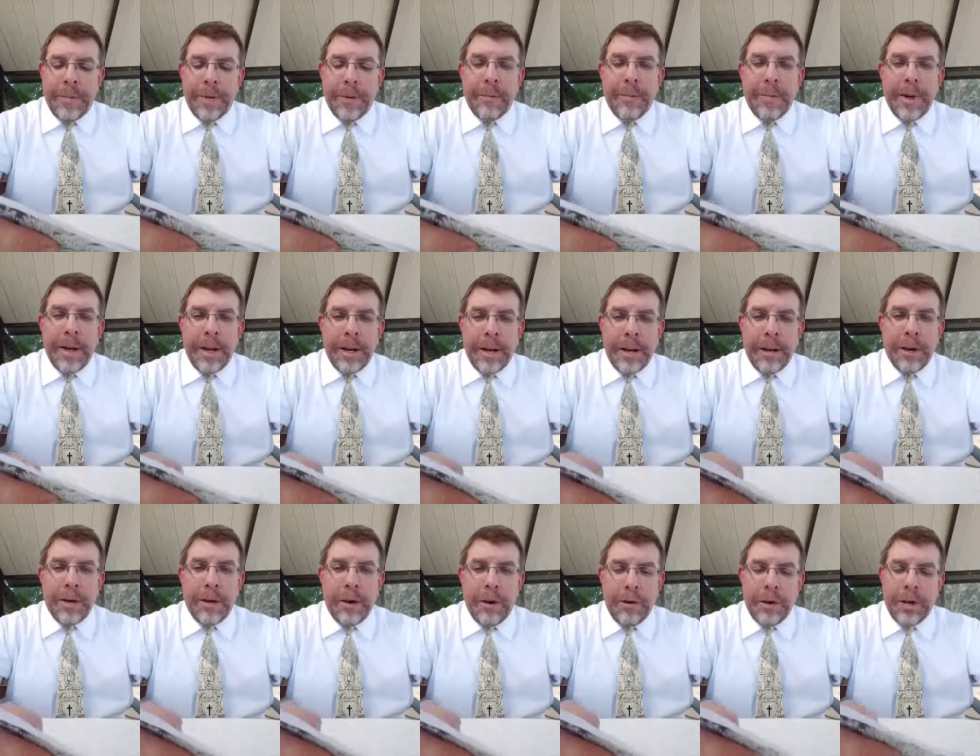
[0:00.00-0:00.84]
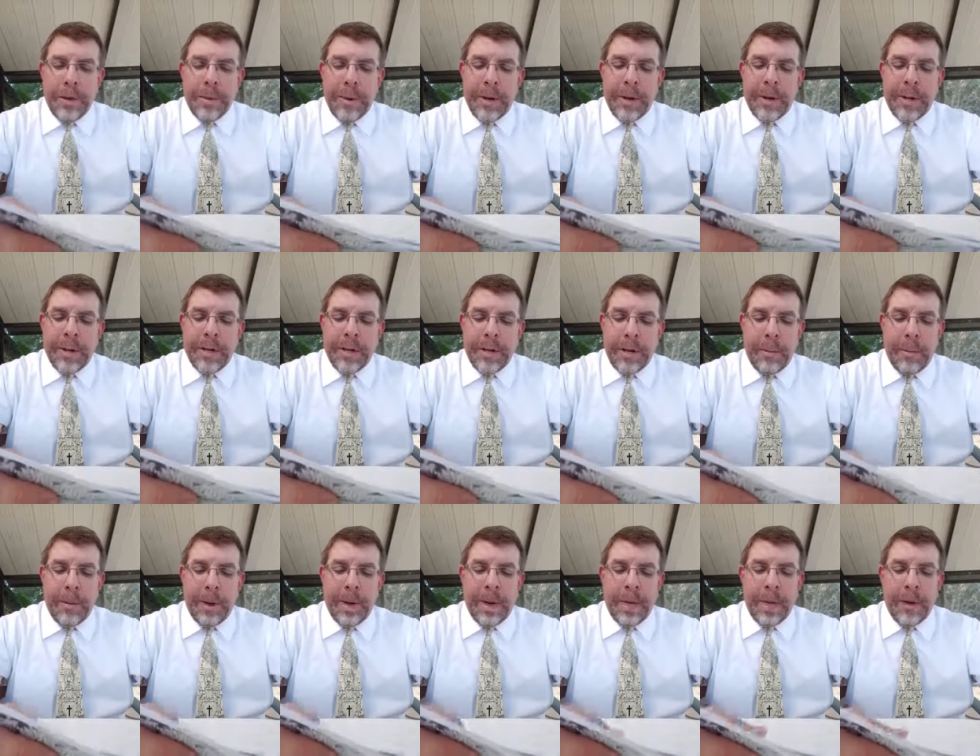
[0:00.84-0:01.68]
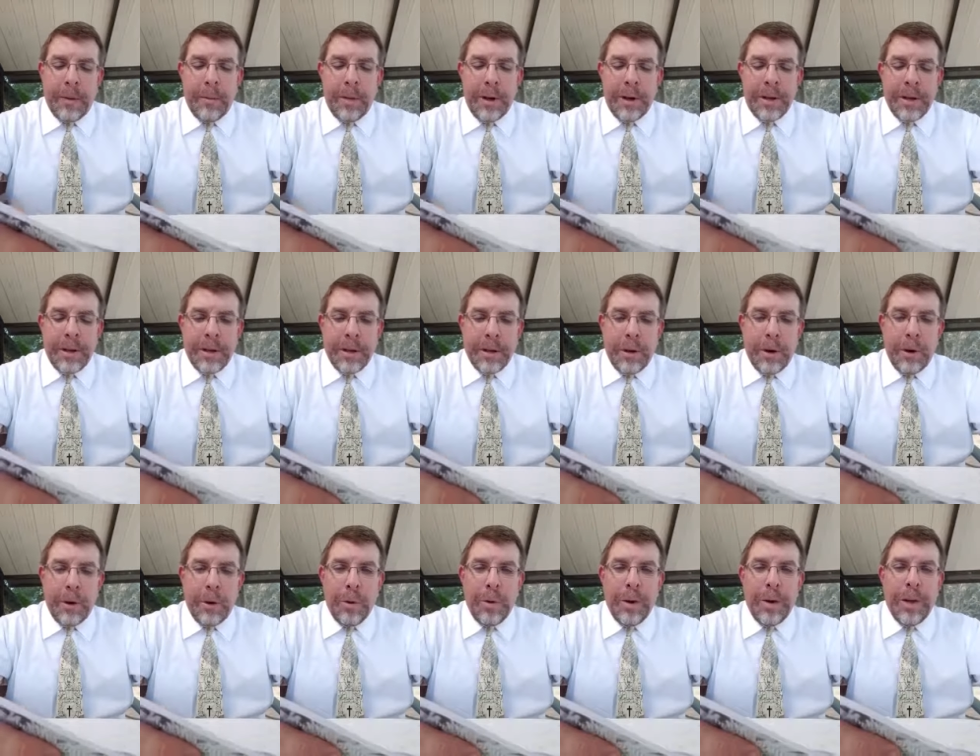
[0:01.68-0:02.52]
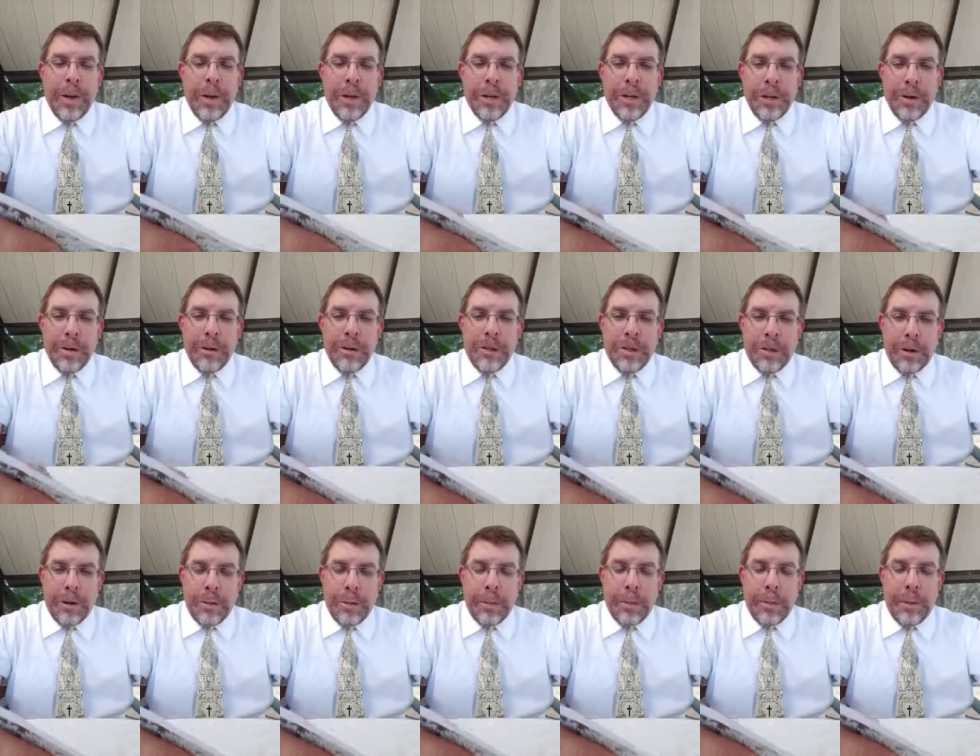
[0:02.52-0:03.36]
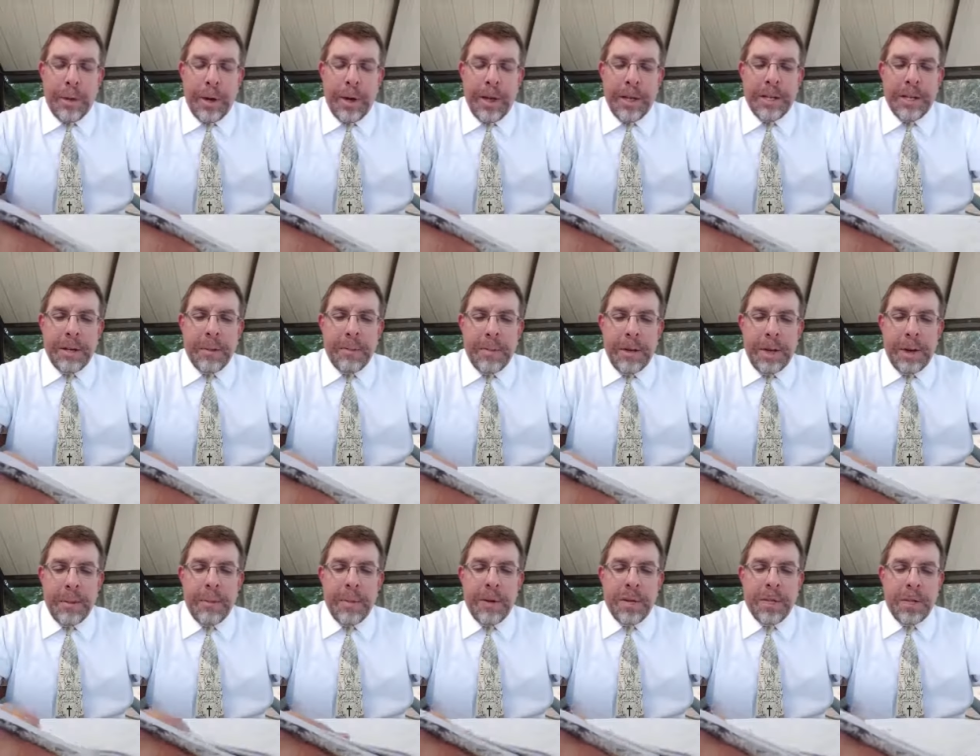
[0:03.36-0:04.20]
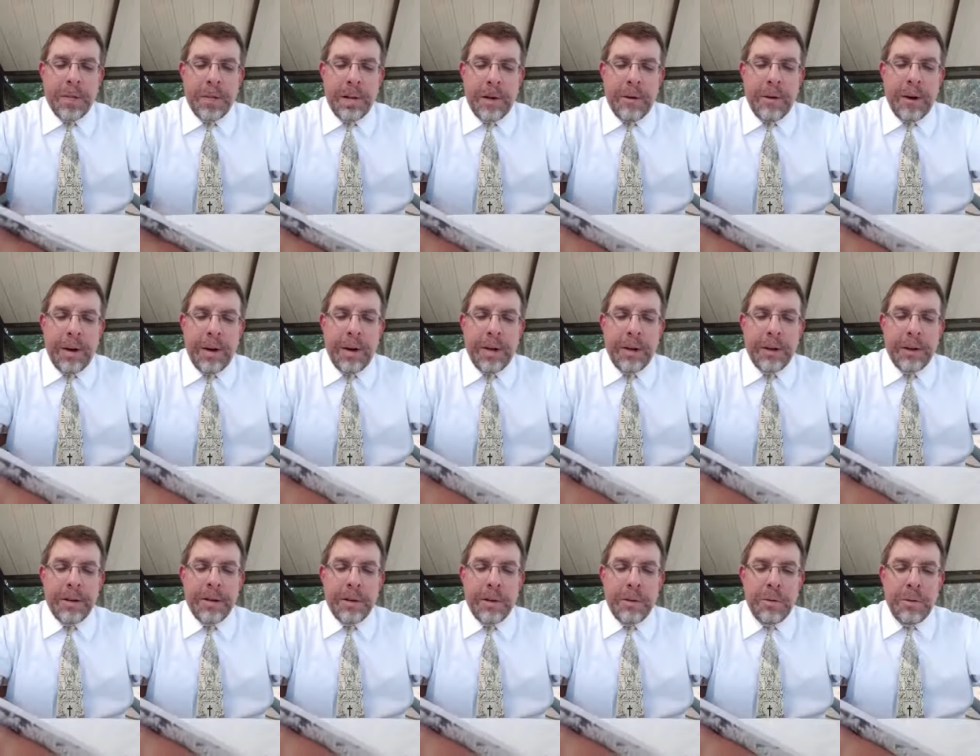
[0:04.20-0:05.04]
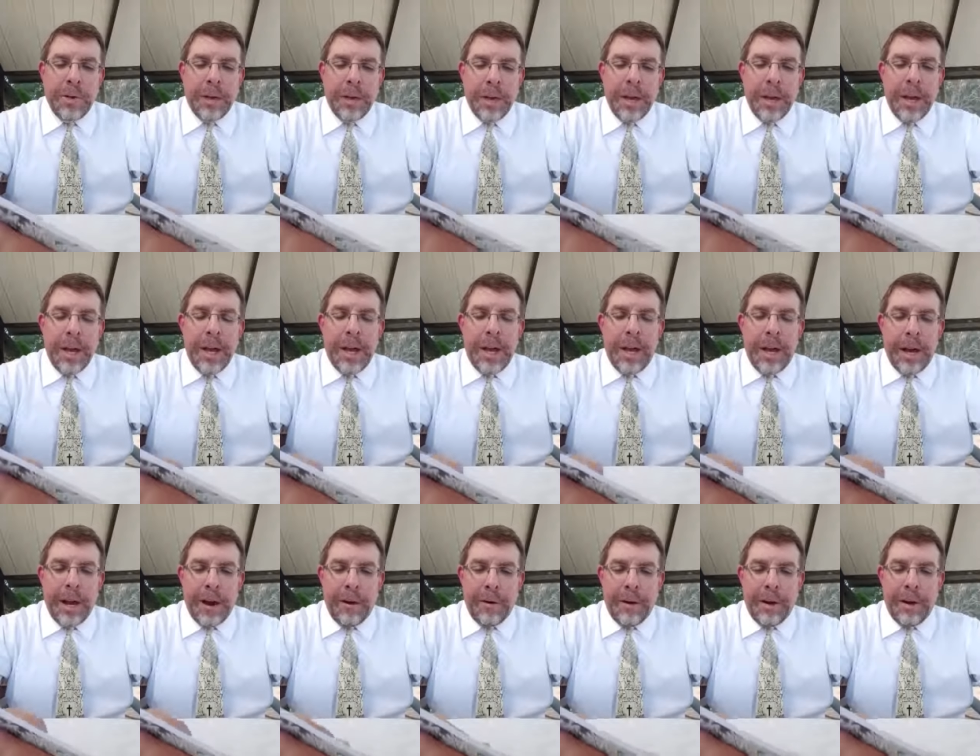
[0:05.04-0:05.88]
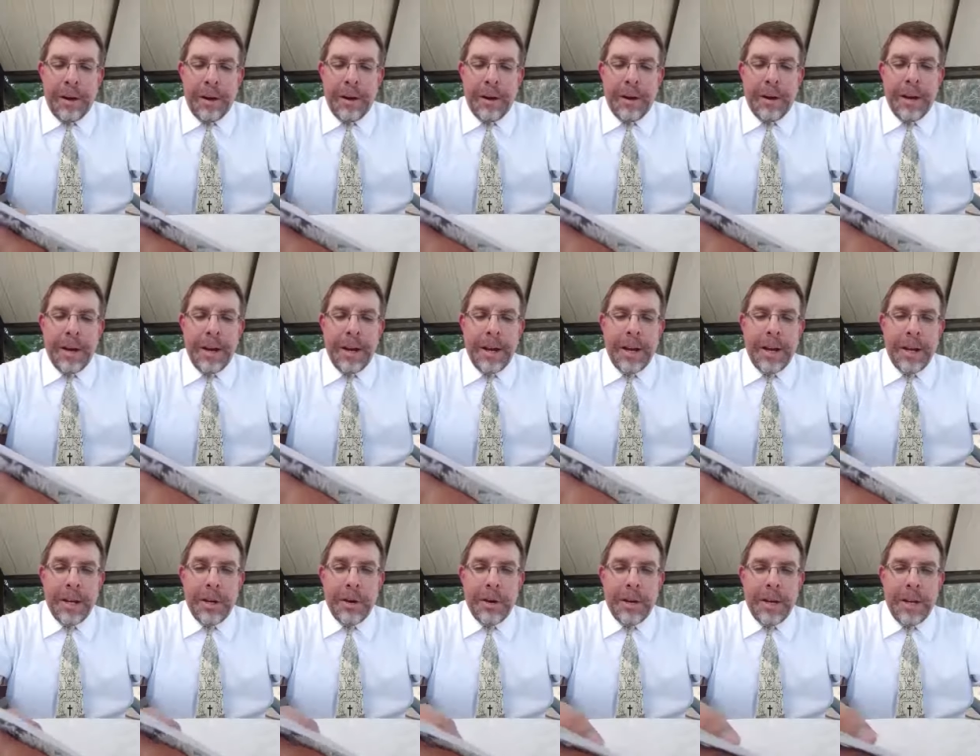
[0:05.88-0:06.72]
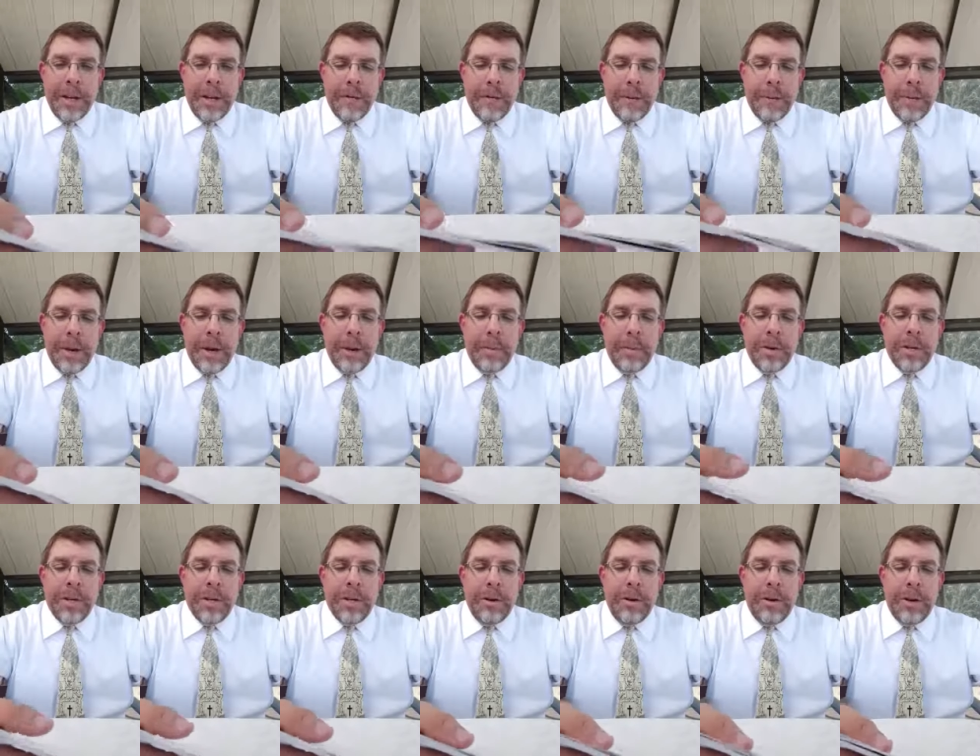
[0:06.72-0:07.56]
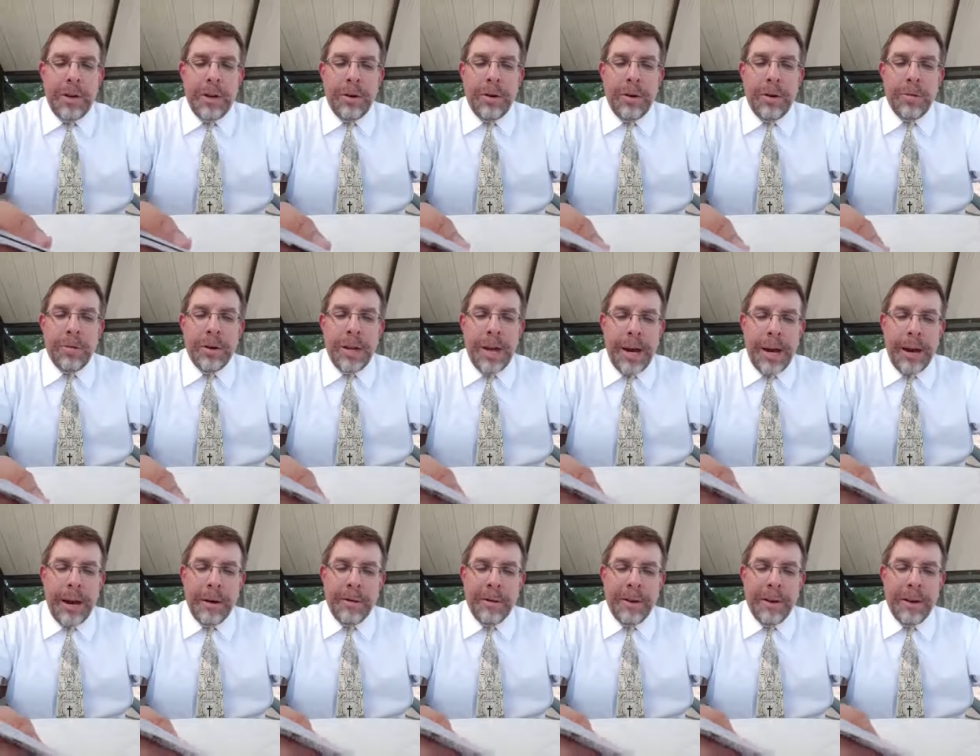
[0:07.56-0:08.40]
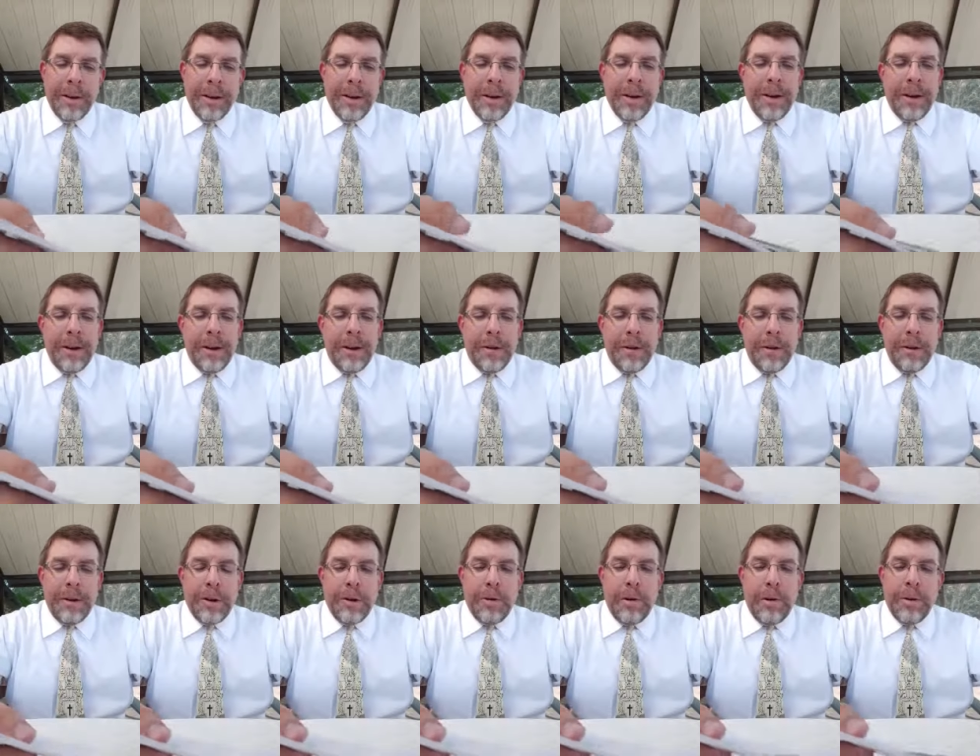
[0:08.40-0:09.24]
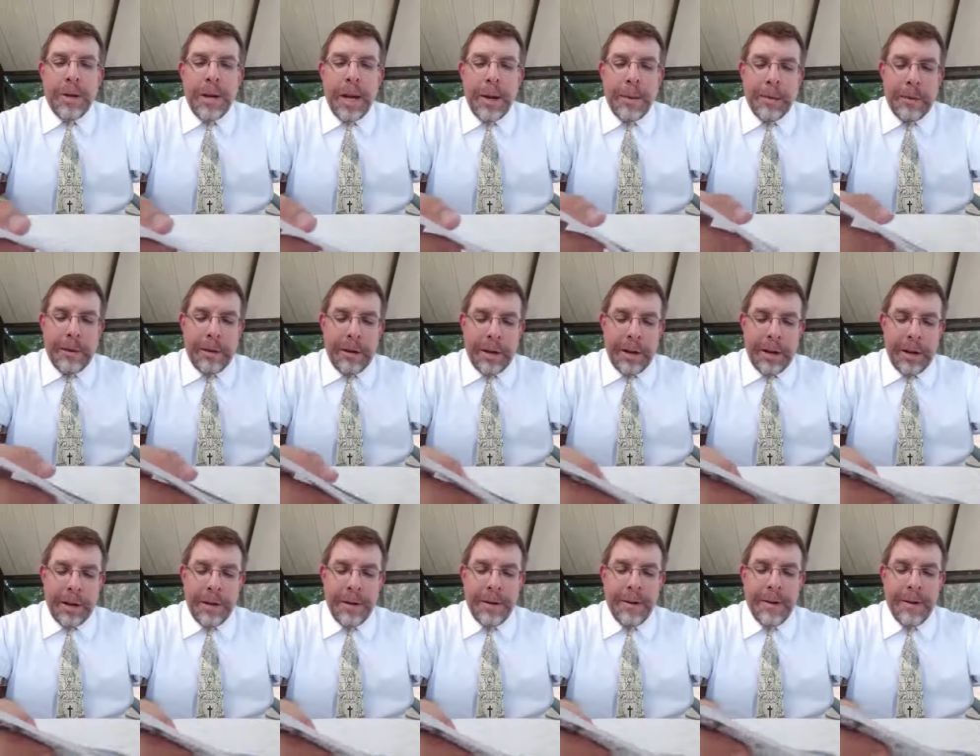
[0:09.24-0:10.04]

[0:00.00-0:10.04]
be an encouragement to somebody that wants to go to a certain place and be a missionary in a certain area and you can even be a missionary in your own town or in your own neighborhood